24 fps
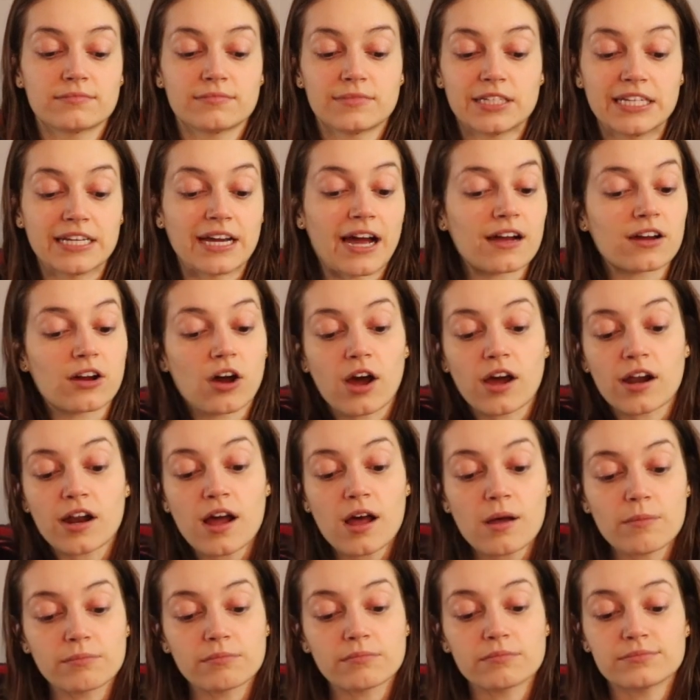he got caught
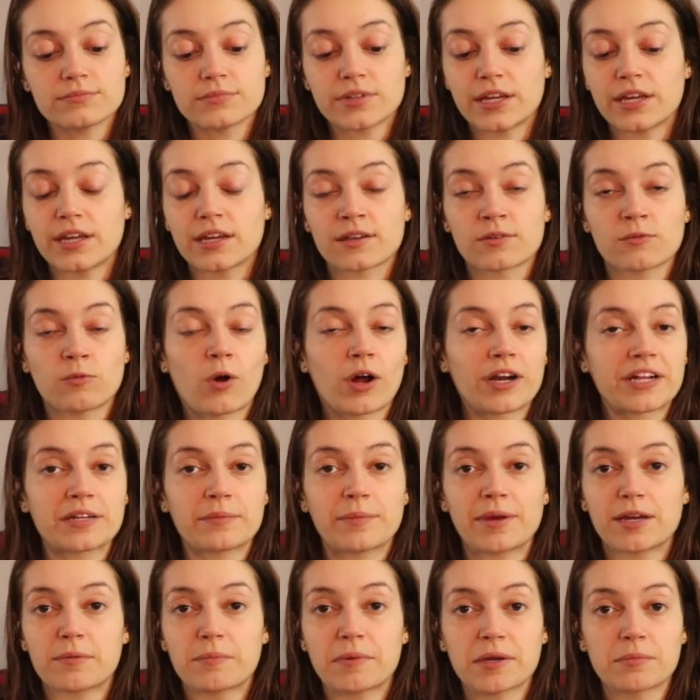up in wanting to
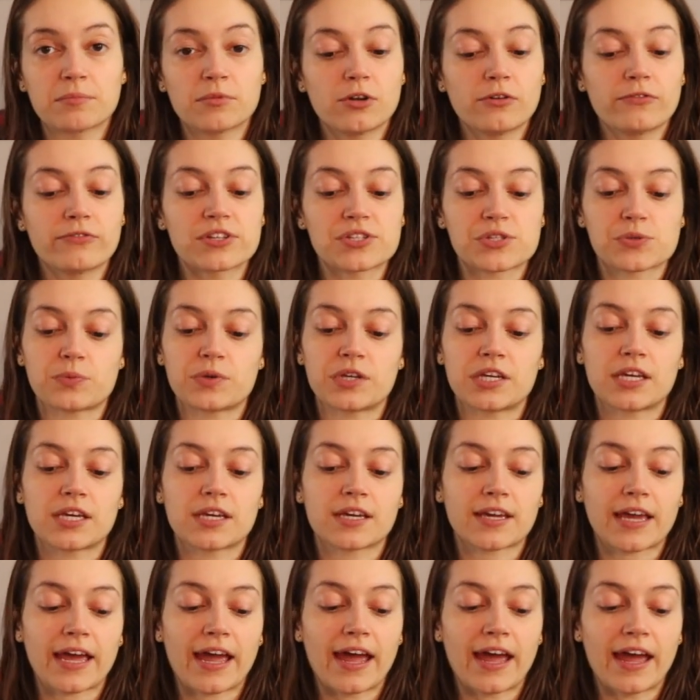make a big move this
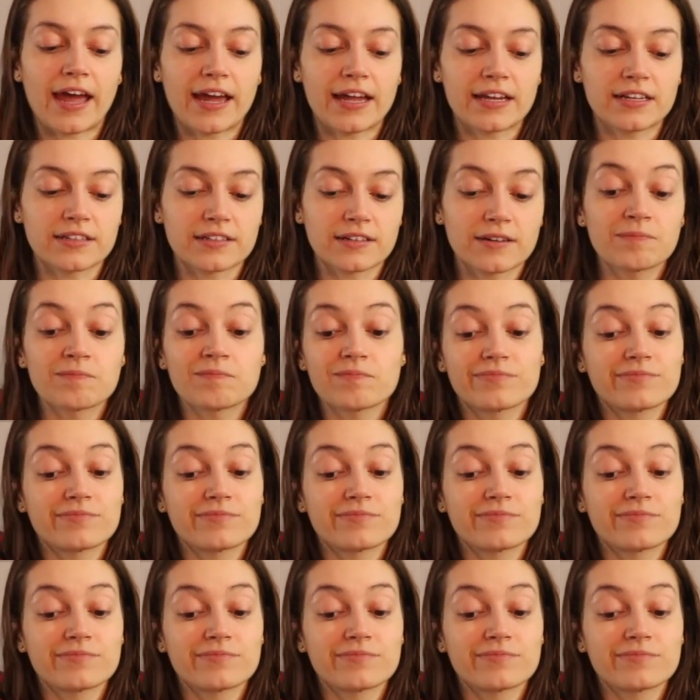week, and